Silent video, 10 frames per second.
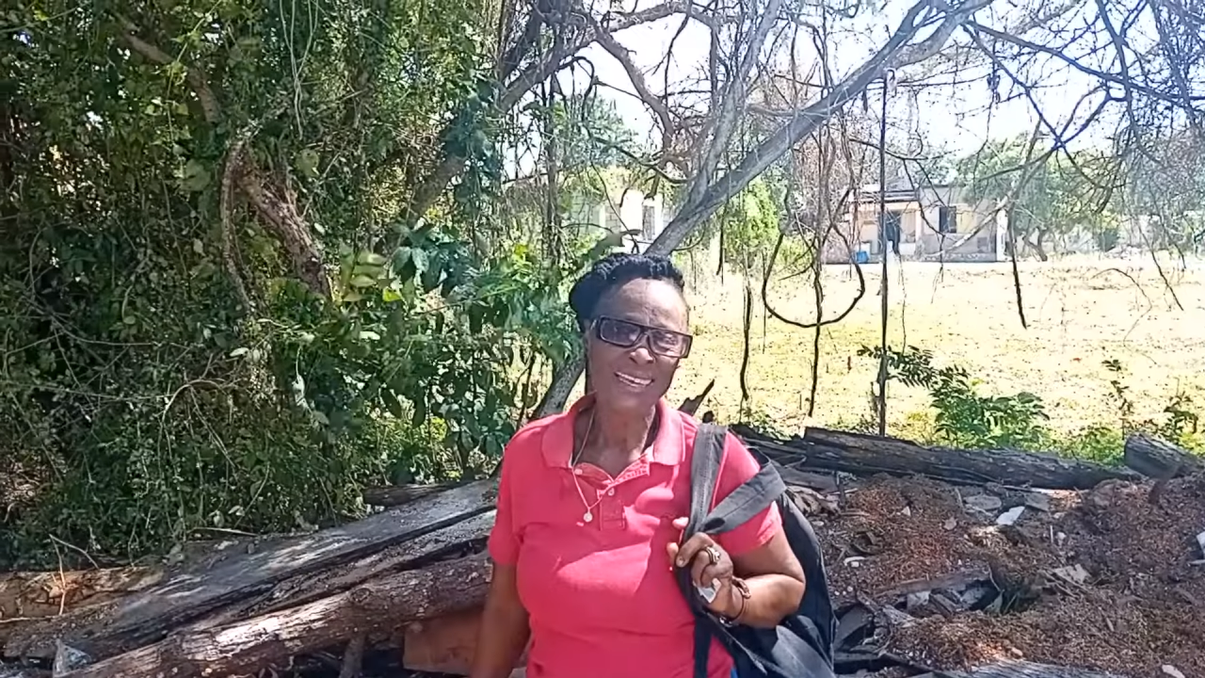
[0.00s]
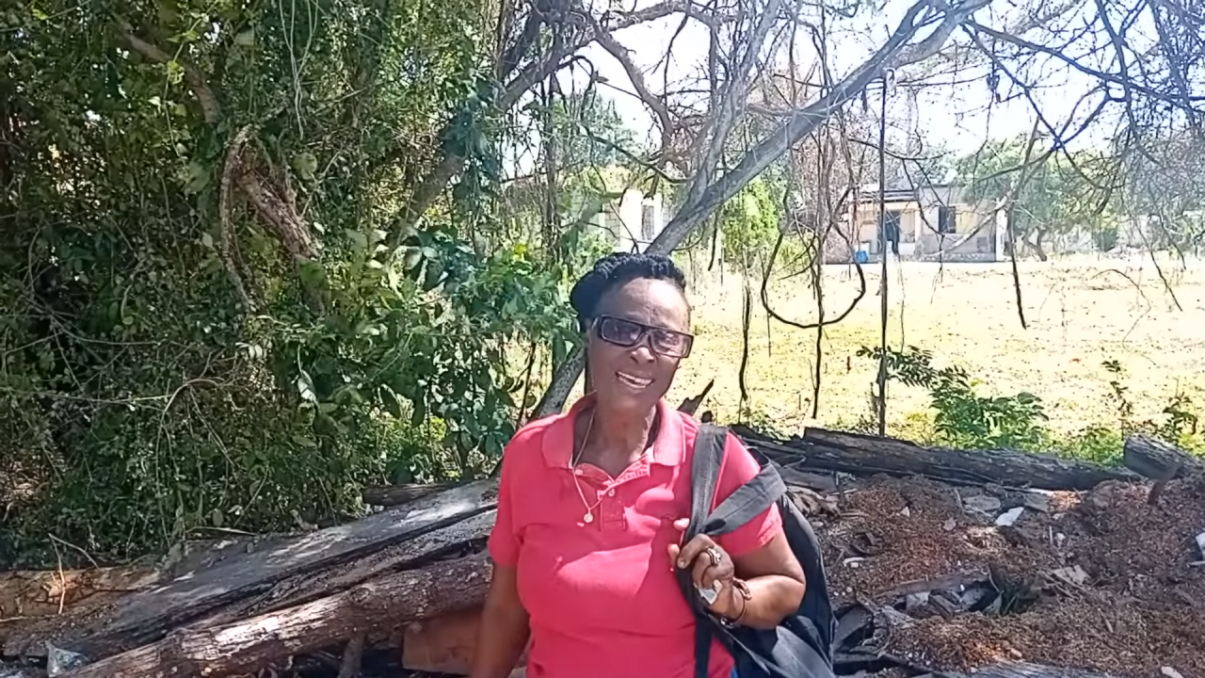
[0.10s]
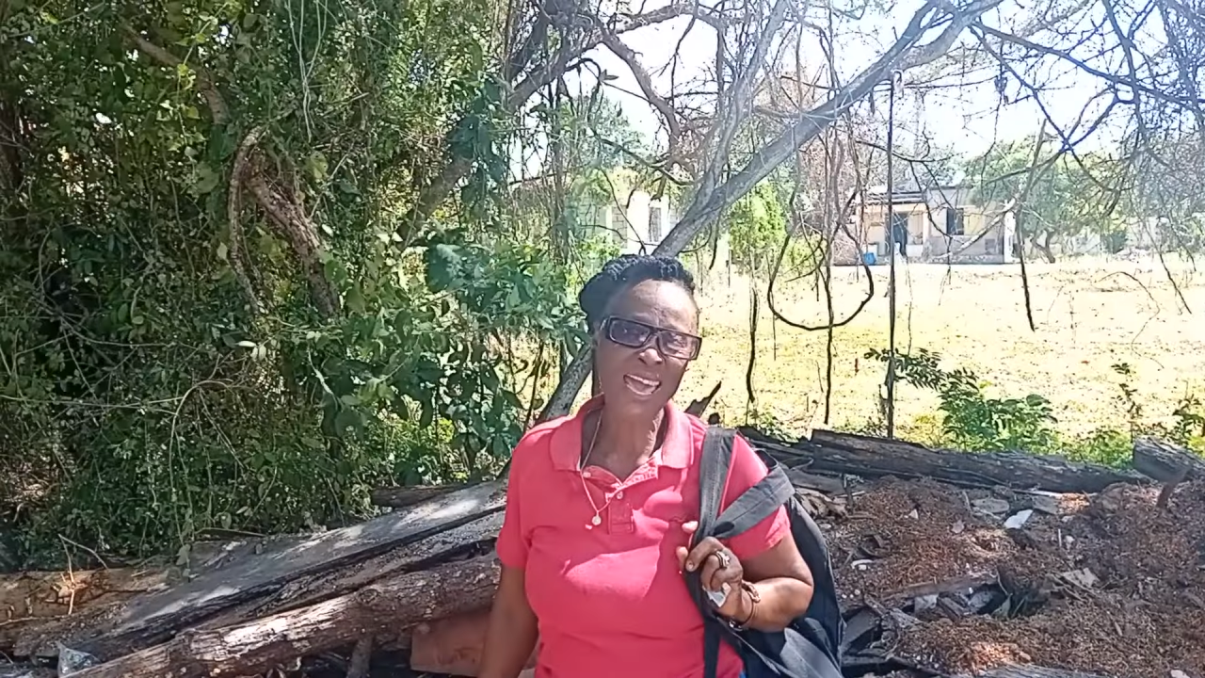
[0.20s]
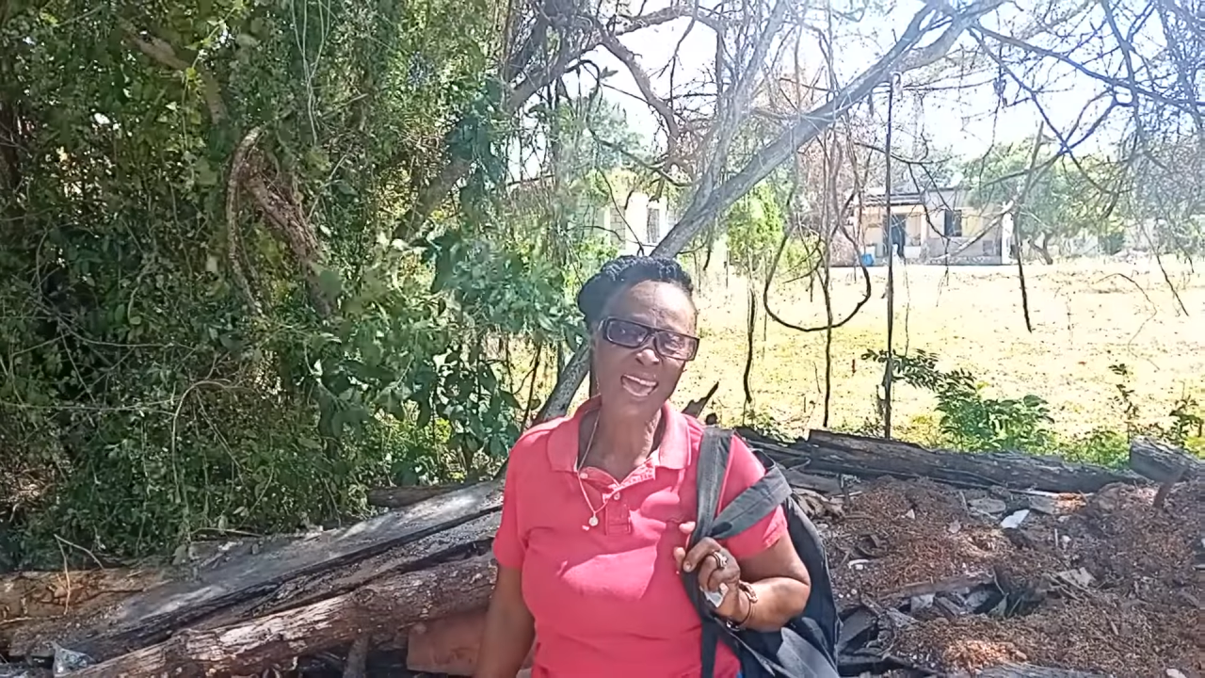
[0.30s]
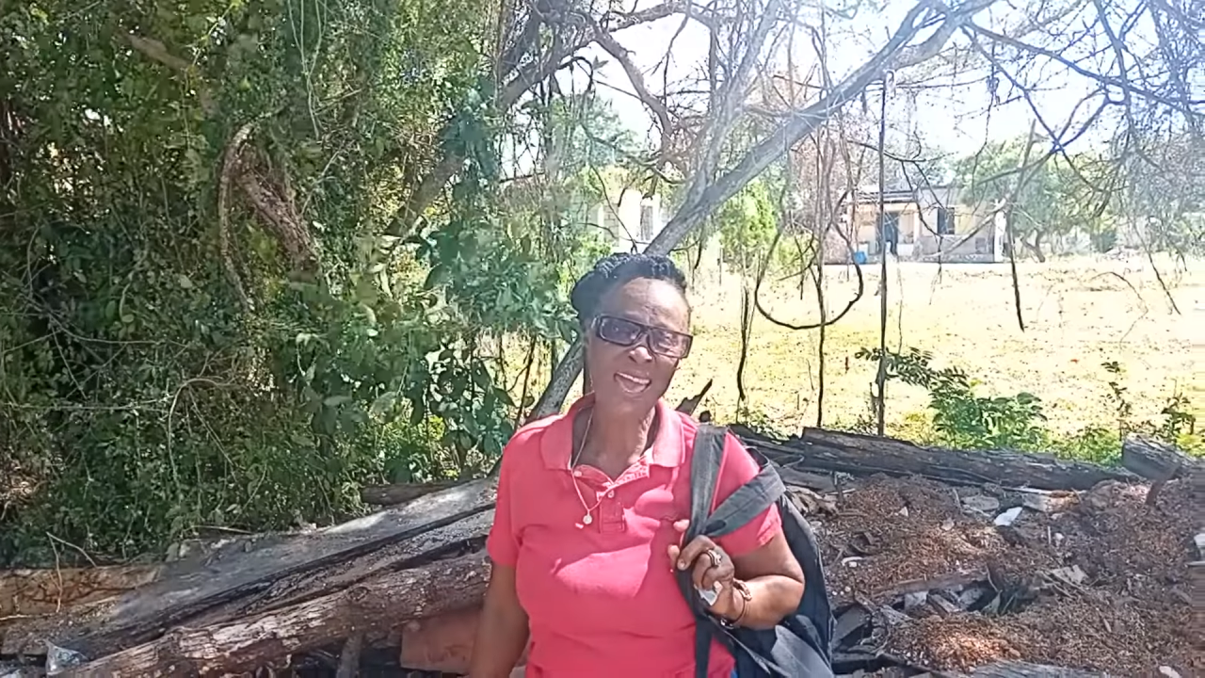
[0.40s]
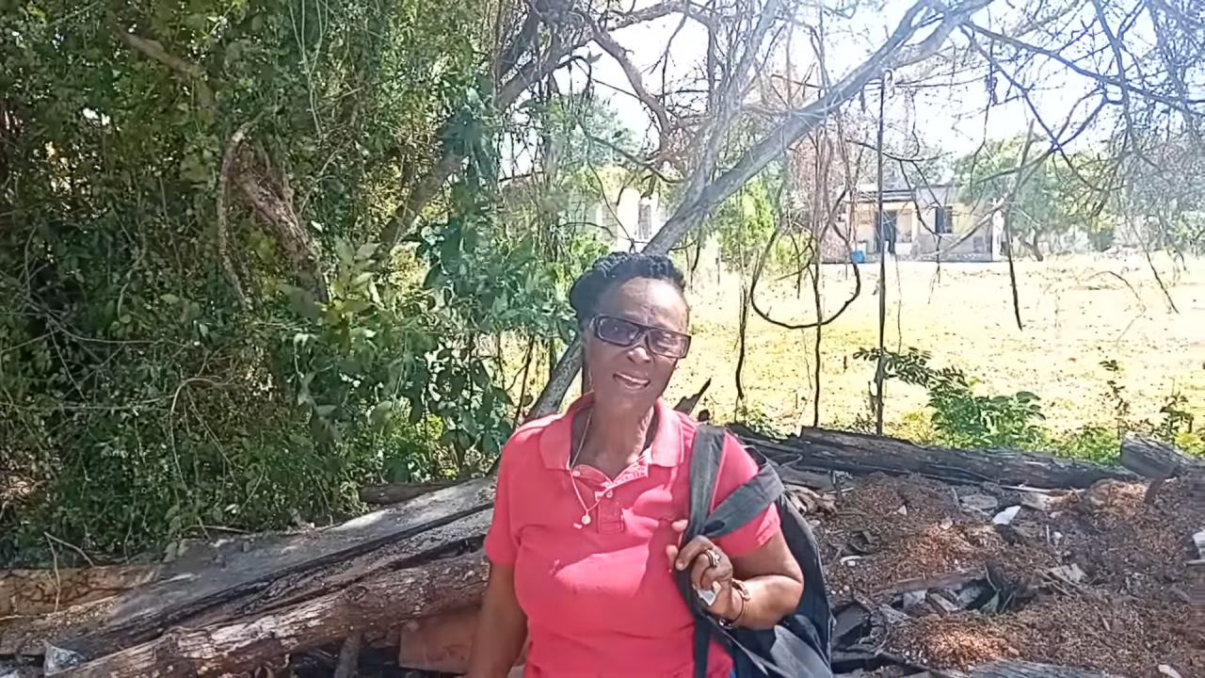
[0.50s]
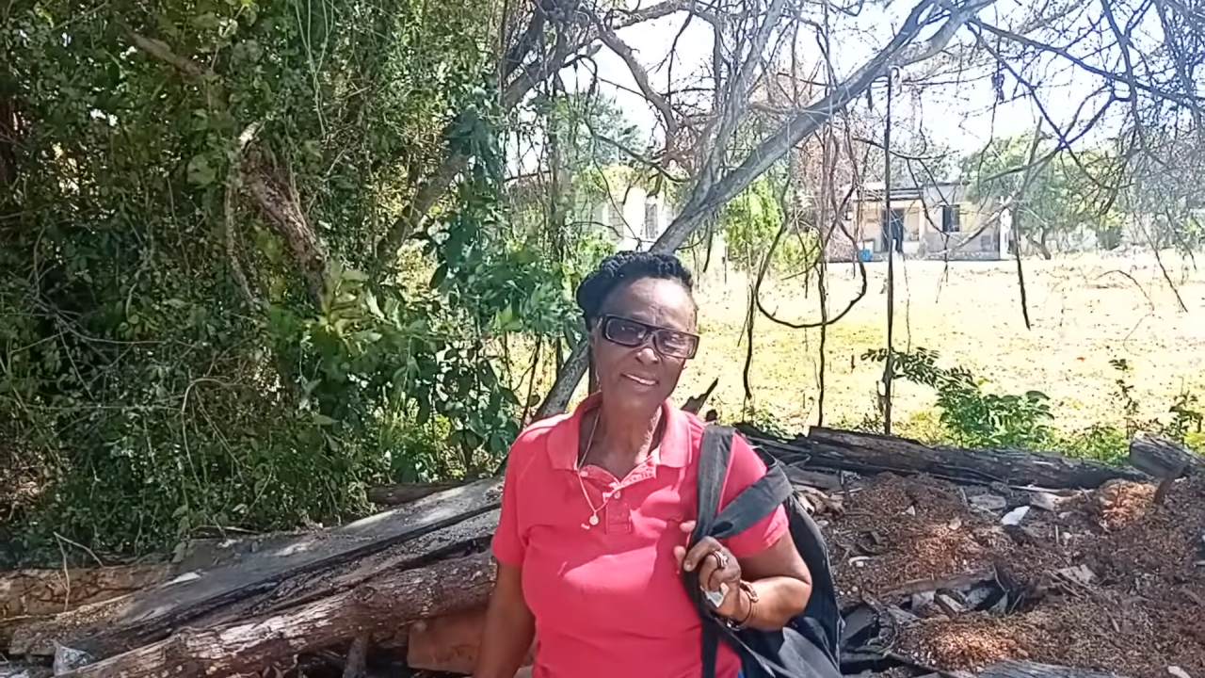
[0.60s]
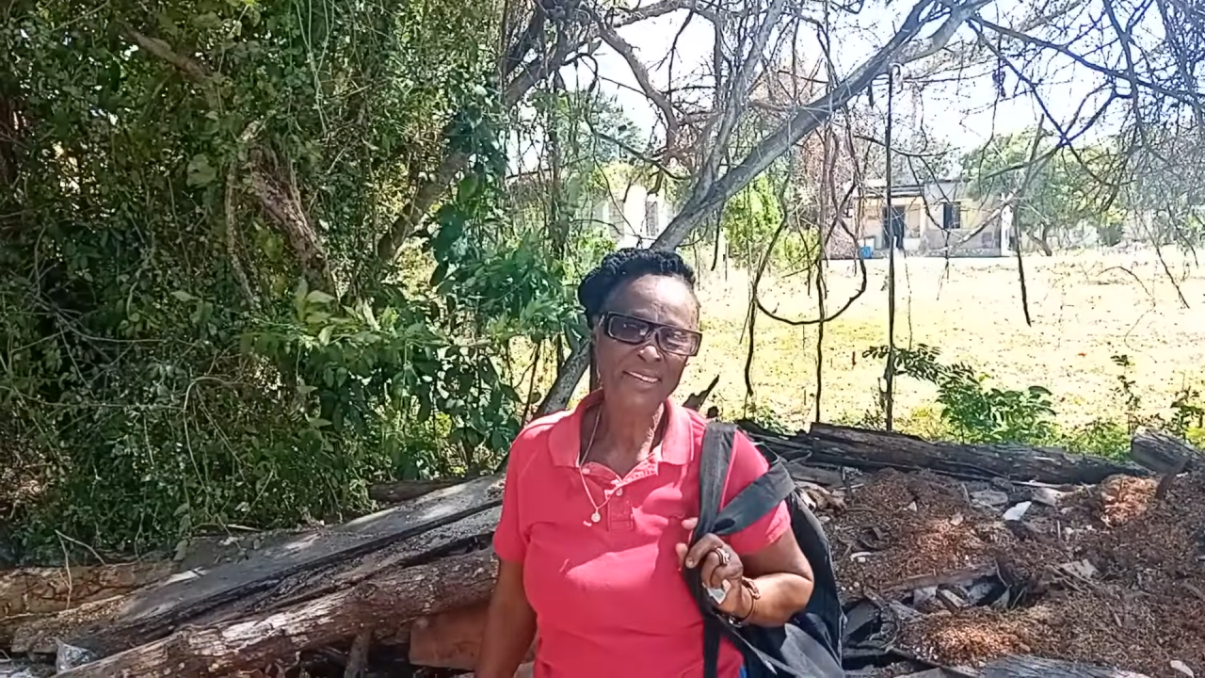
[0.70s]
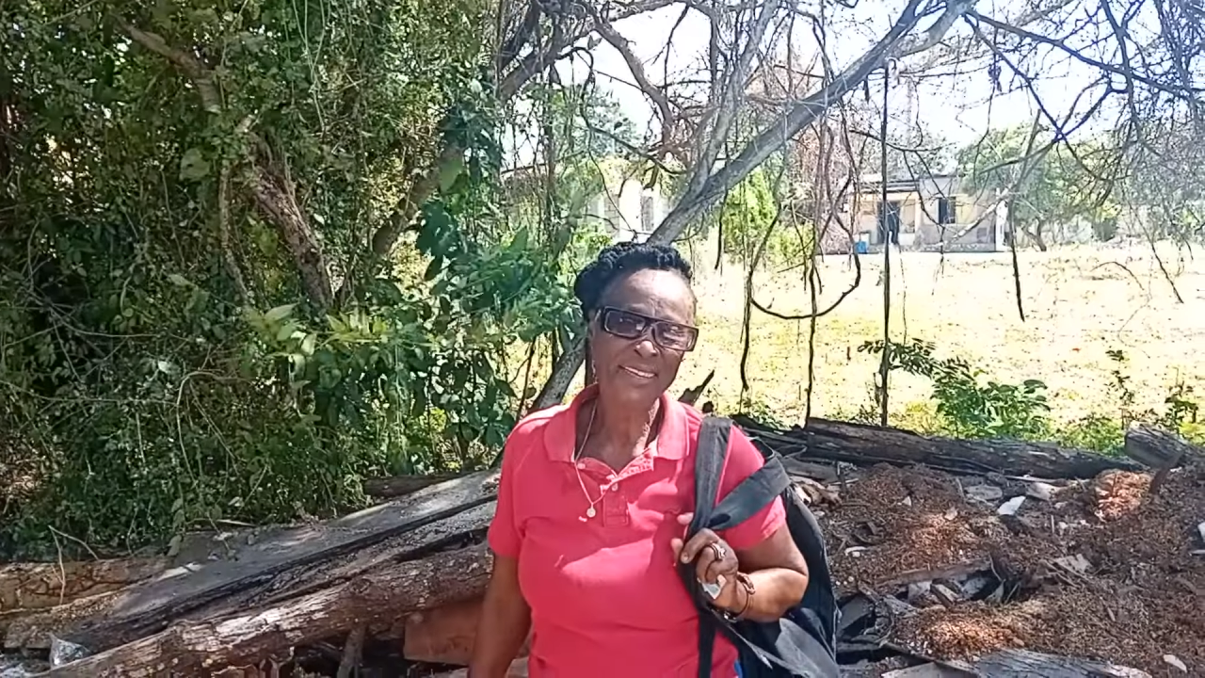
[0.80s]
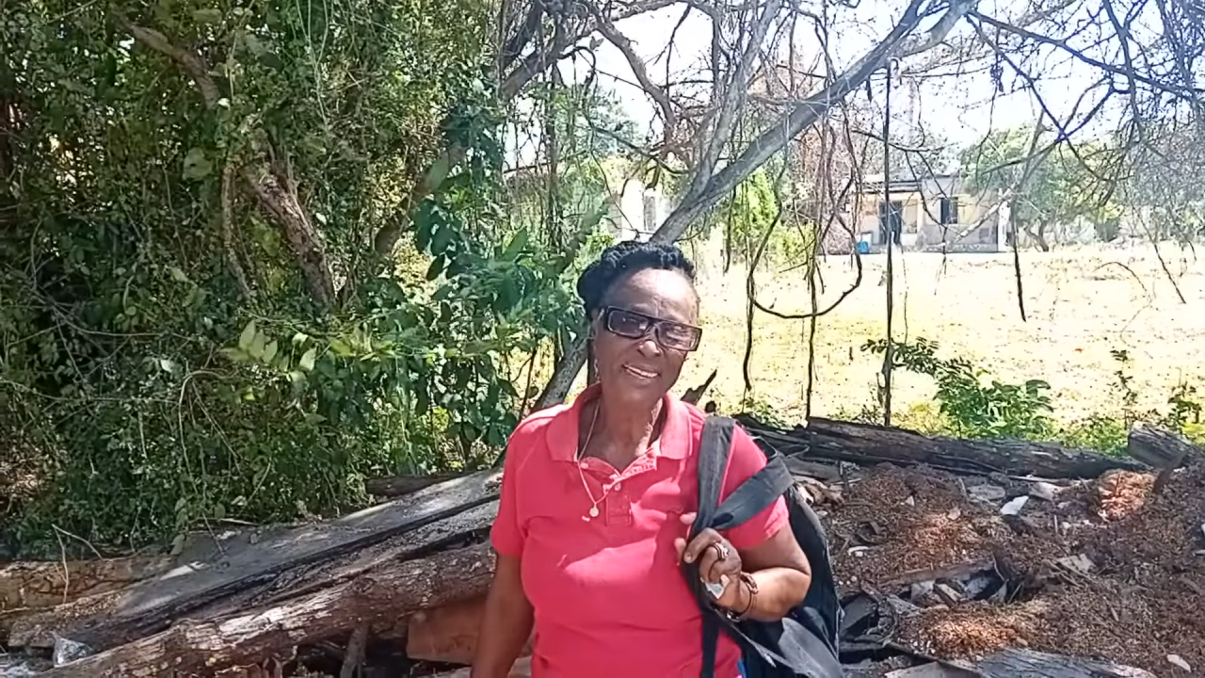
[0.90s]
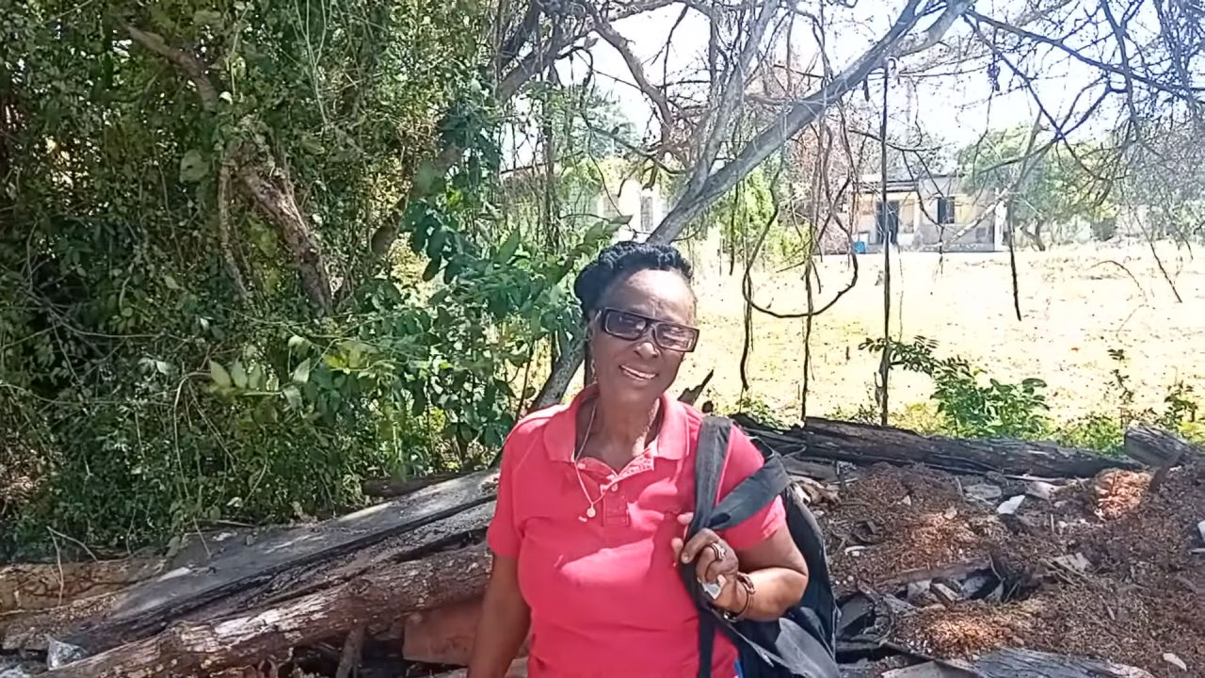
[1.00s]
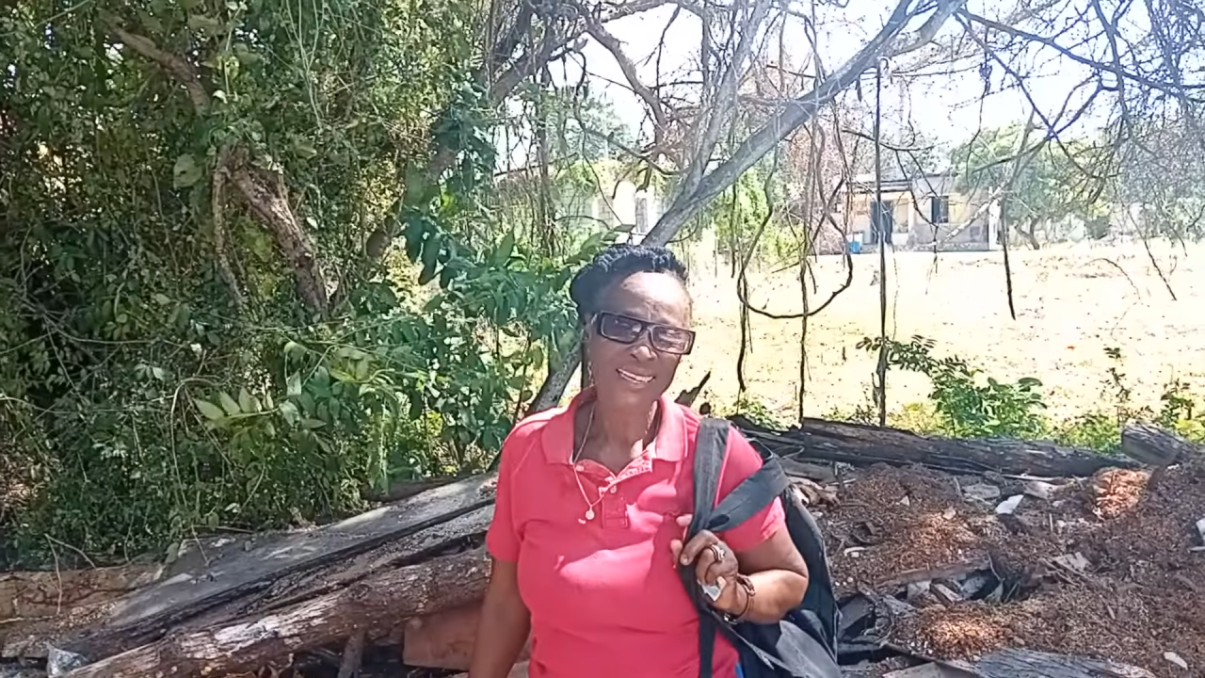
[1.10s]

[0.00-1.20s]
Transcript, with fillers: Yeah. Eh?